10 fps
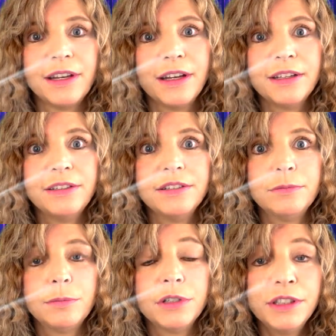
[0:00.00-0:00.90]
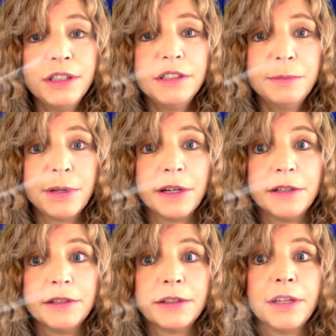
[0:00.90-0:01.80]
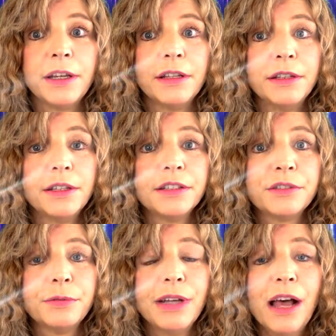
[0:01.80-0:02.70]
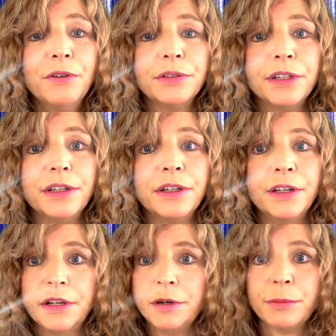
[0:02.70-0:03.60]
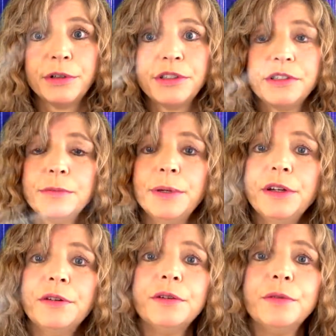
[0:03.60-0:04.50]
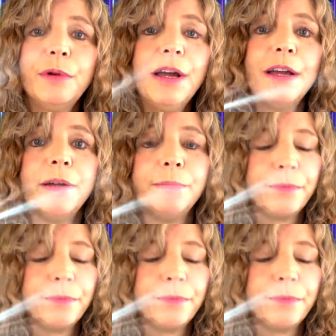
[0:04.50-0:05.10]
and participate in this reality. Participate all the way.